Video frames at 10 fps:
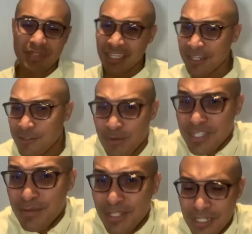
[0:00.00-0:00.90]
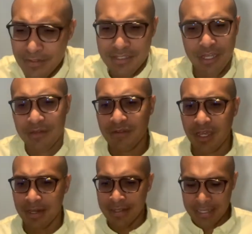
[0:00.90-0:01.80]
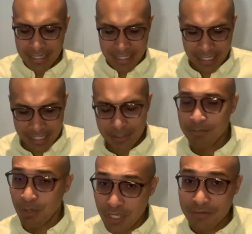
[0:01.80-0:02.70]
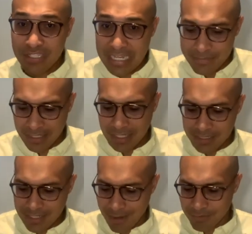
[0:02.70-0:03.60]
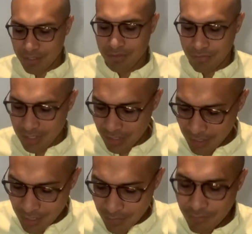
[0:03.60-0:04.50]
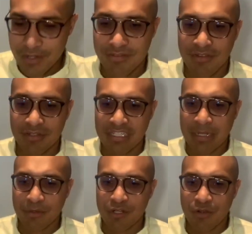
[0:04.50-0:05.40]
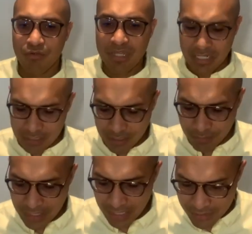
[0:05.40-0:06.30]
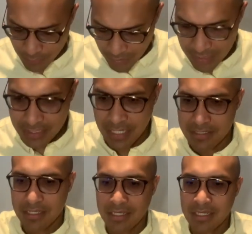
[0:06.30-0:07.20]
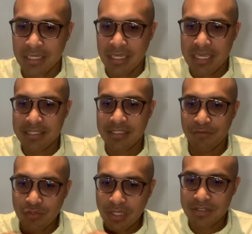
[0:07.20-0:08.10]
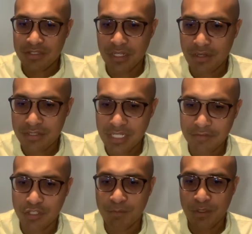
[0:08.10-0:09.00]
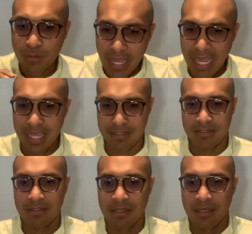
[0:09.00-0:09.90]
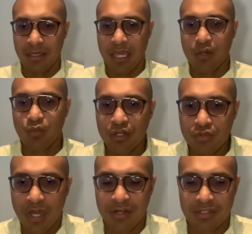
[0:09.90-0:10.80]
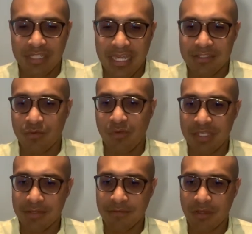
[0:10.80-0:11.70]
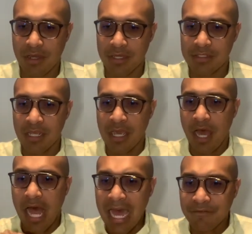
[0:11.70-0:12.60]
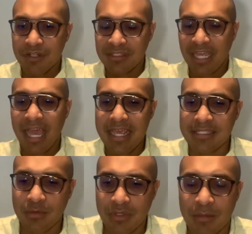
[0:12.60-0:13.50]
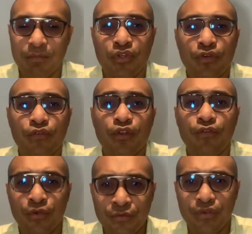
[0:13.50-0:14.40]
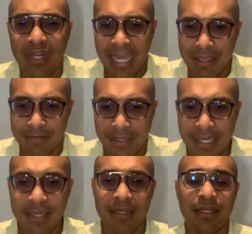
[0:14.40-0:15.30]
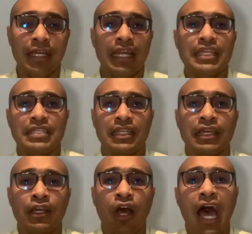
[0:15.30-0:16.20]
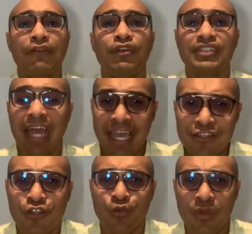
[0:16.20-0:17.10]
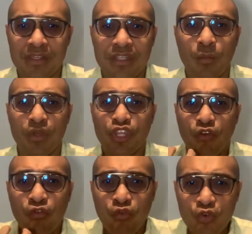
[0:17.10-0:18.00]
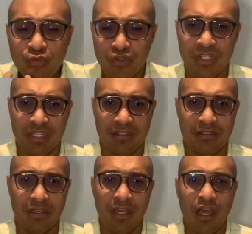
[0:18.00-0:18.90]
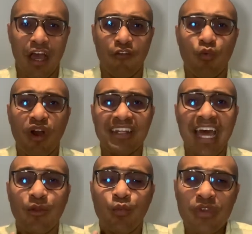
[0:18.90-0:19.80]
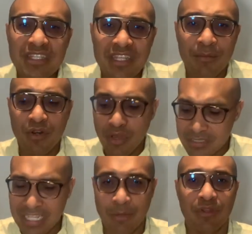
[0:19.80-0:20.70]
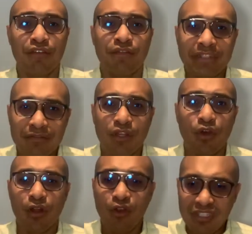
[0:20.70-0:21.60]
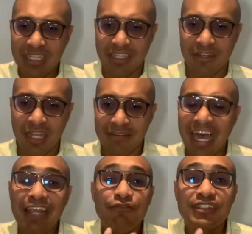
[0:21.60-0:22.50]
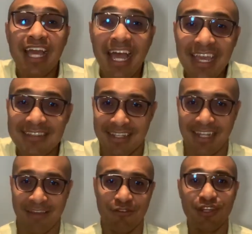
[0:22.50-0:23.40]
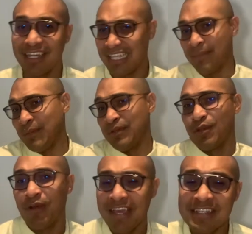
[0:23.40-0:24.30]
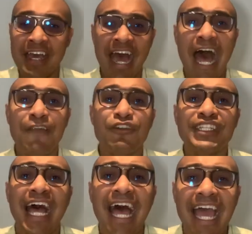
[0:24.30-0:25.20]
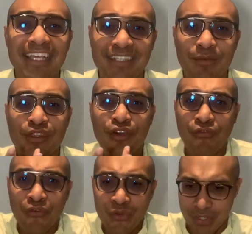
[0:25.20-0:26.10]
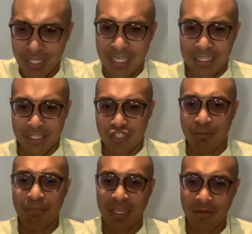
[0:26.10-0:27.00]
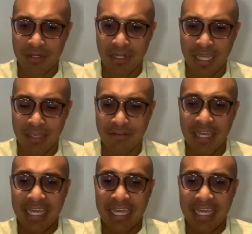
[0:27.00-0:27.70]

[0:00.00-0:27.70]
There's wisdom in the earth that's not of God. And in the book of James again, chapter 3, verse 13, I'm going to read a little bit. And this is what it says. It says, if you consider yourself to be wise and one who understands the ways of God, advertise it with a beautiful, fruitful life. Hey, listen, advertise your wisdom with the fruitfulness of what that wisdom looks like, what the fear of the Lord looks like in your life. Advertise your life. You don't got to tell people you're wise. Advertise it with the fruit that you bear in your life.